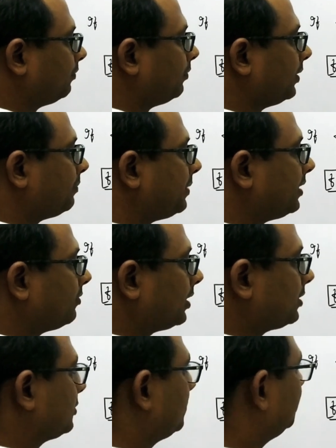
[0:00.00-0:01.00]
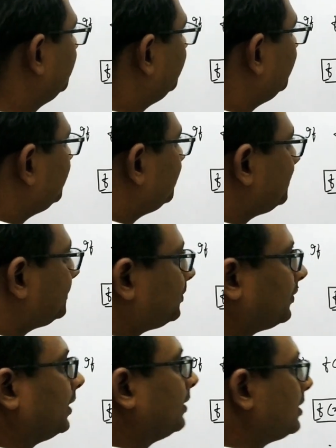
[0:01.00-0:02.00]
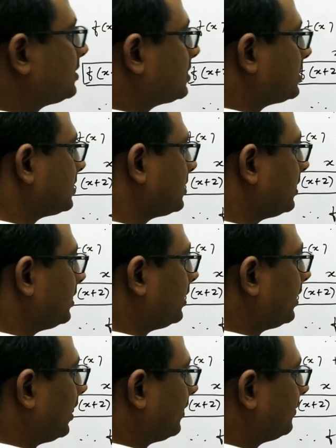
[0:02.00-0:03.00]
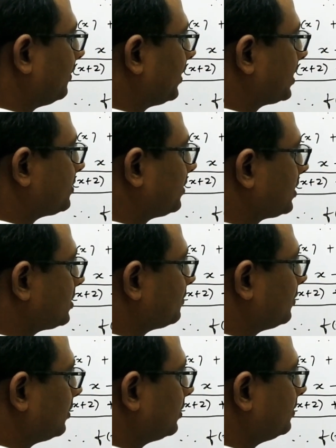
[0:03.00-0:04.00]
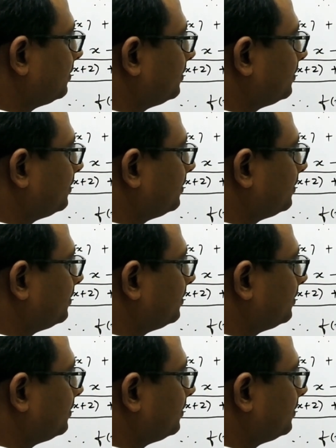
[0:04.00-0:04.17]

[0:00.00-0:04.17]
will be equal to this f of x plus 4